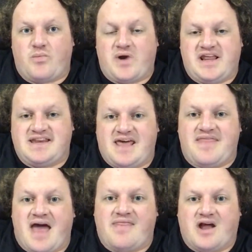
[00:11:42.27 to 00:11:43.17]
When he did
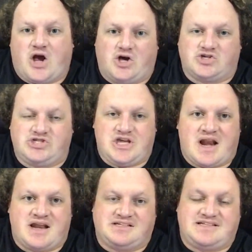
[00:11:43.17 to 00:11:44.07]
that, that cost the
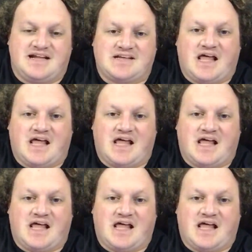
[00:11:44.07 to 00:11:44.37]
United States